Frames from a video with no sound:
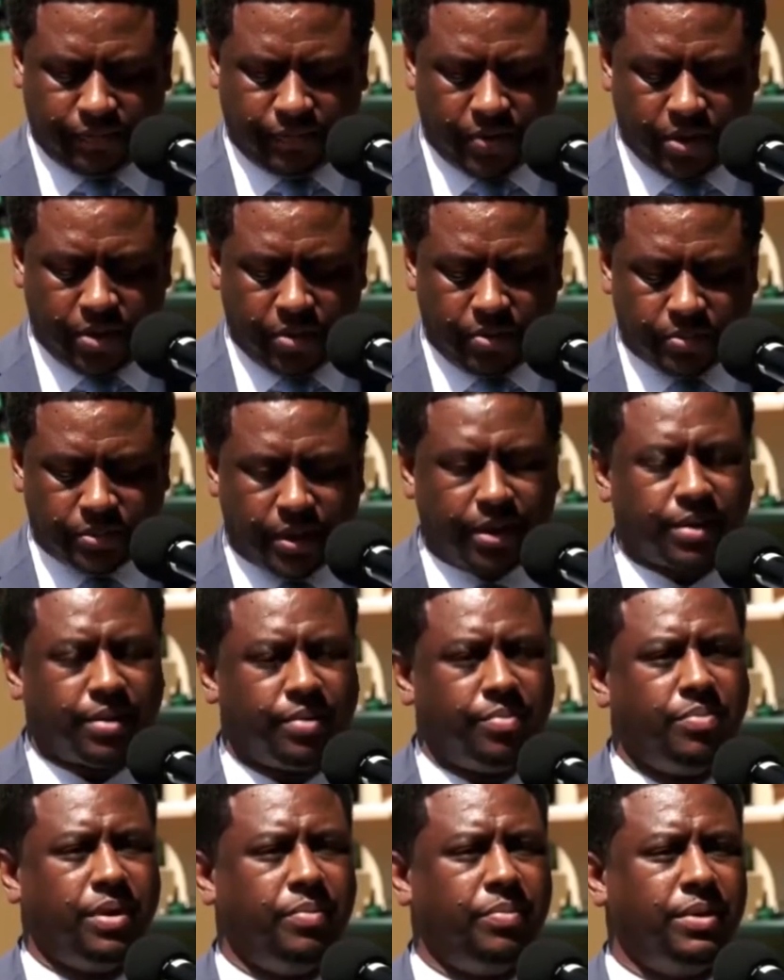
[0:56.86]
confirms
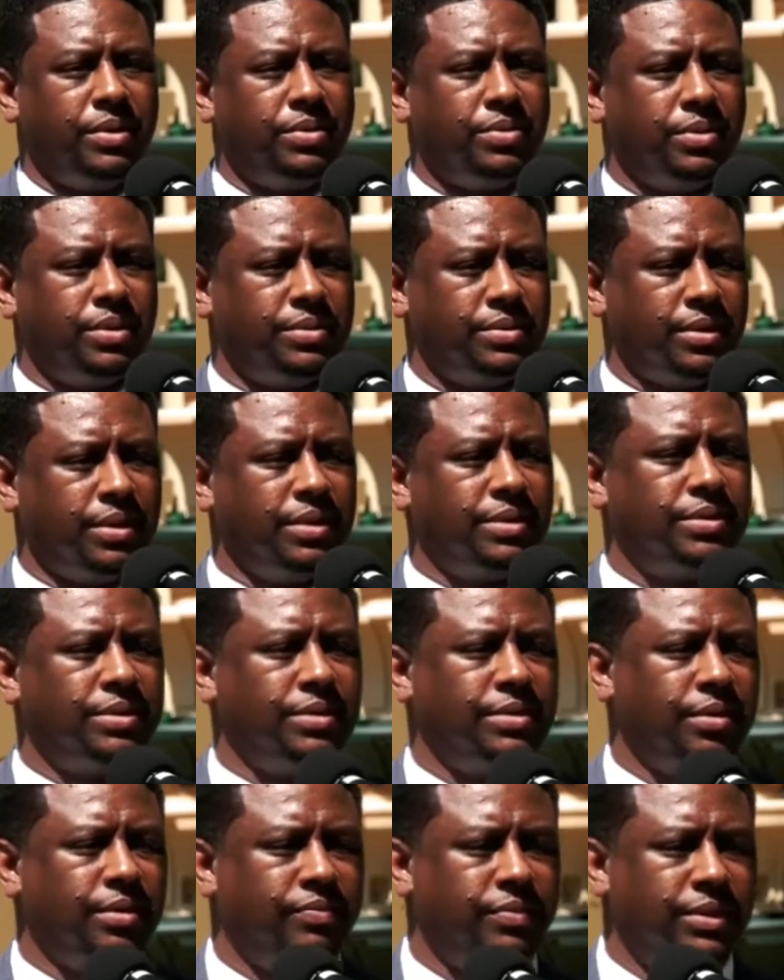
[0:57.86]
our commitment to the
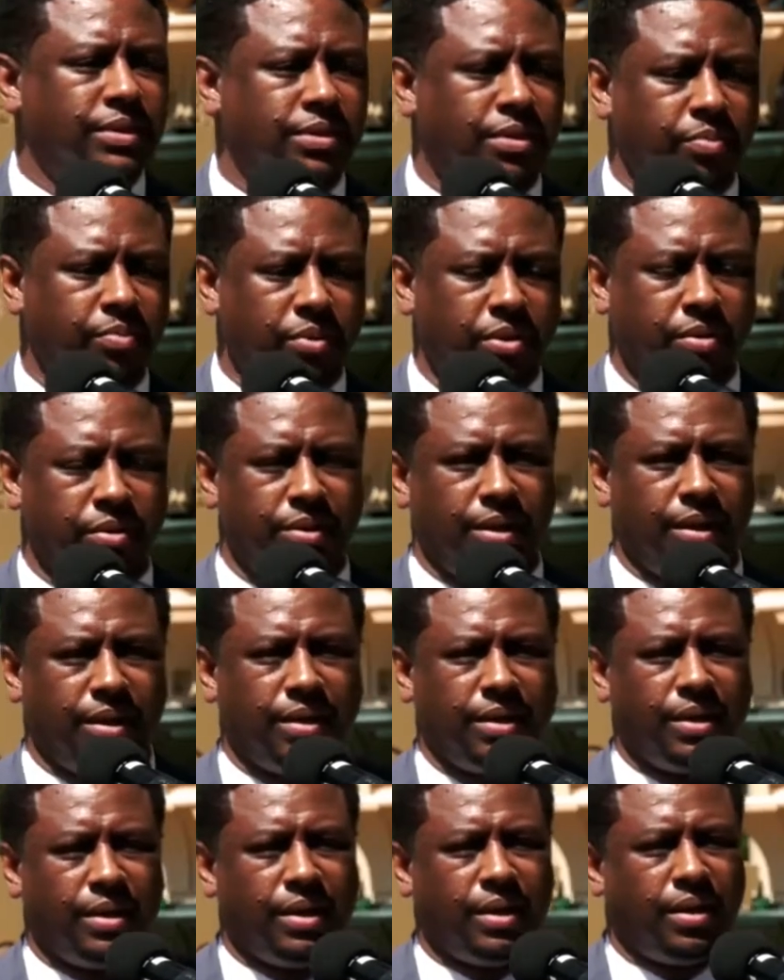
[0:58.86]
citizens of this
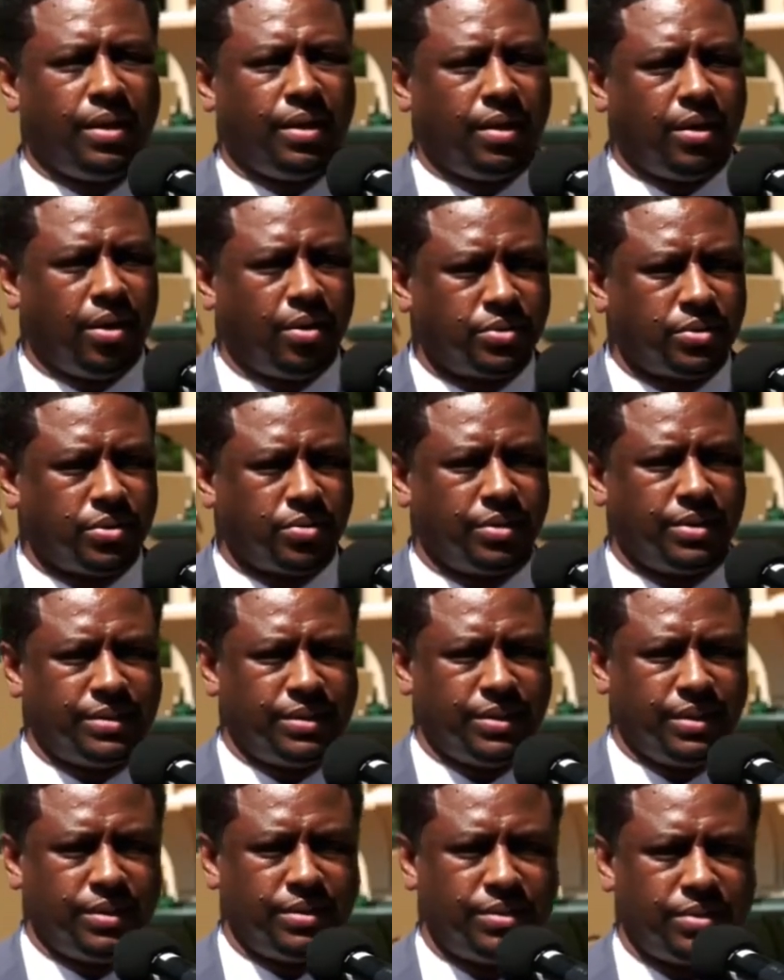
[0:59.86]
community and
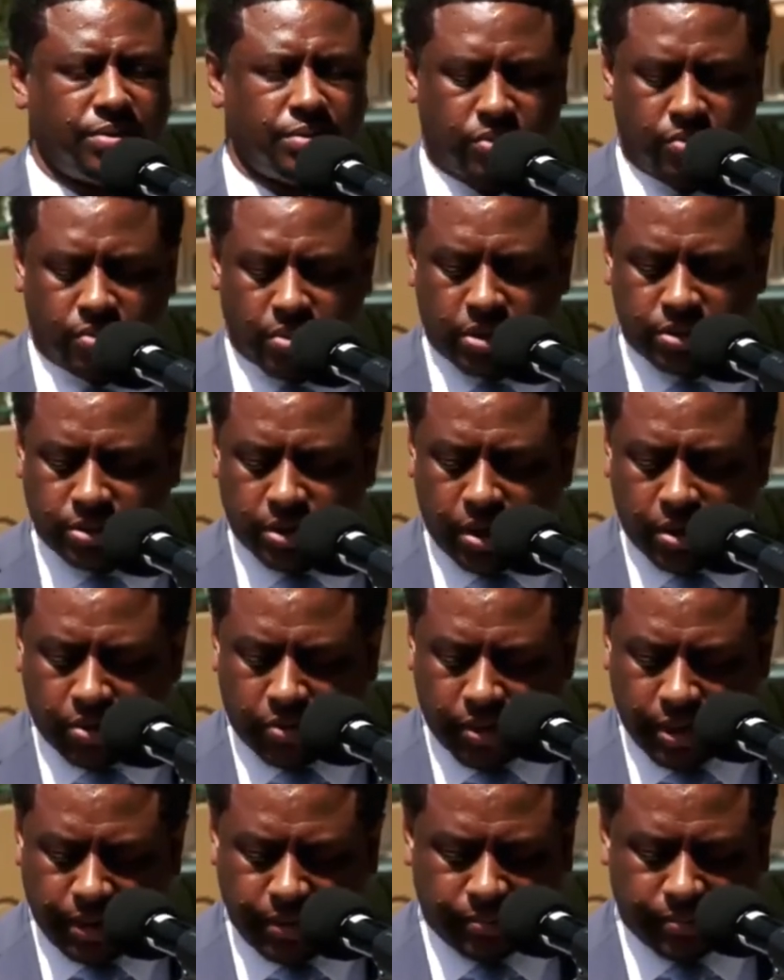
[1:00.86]
also the citizens across
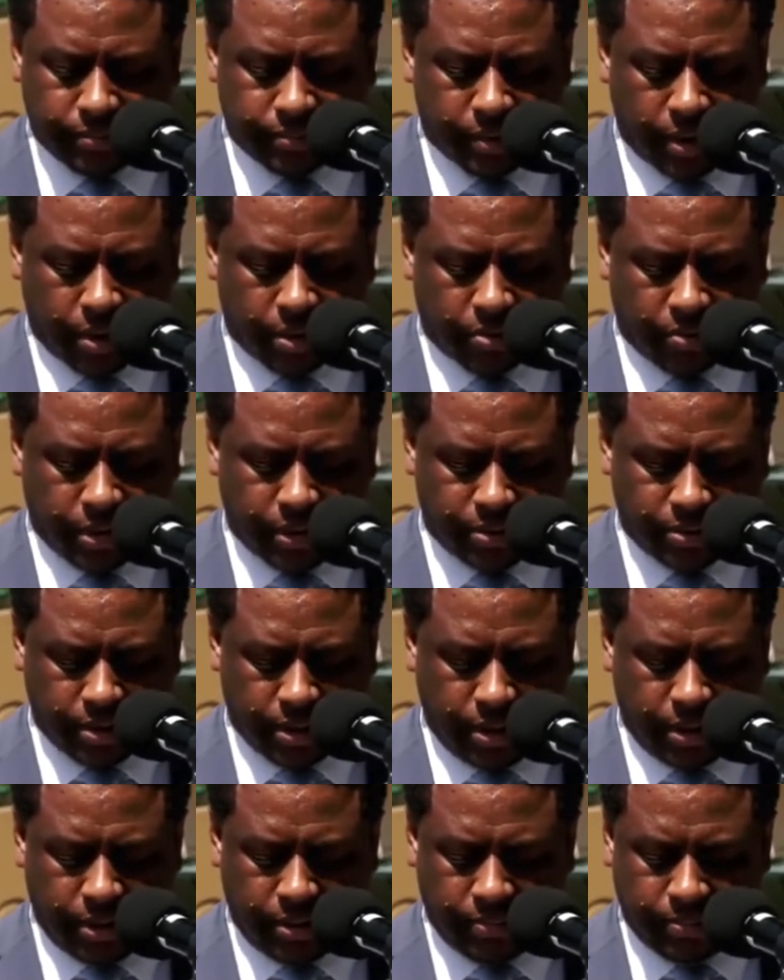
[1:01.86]
our great
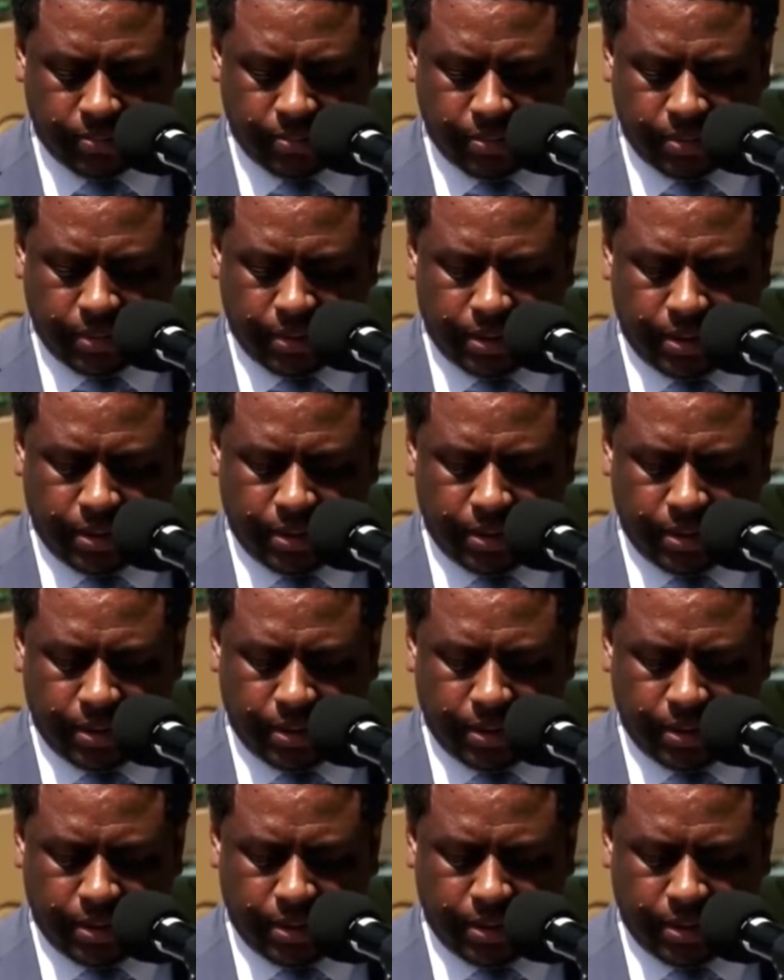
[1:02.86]
city.